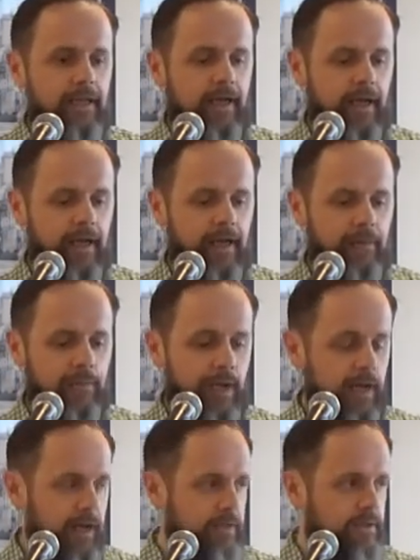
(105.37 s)
Um,
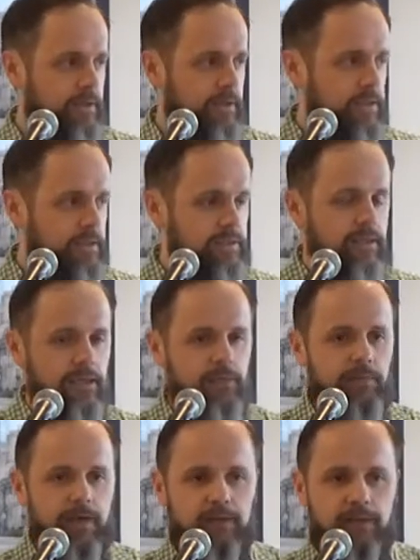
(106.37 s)
and today's kind of
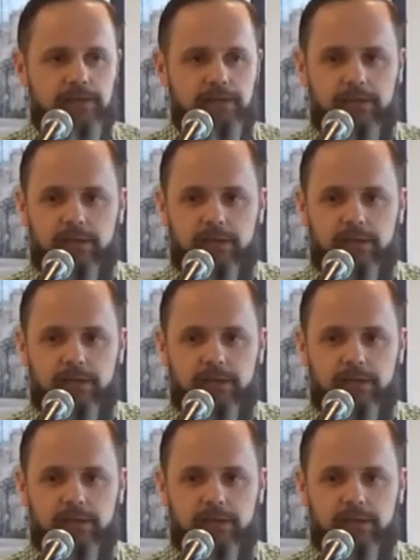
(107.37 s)
a lesson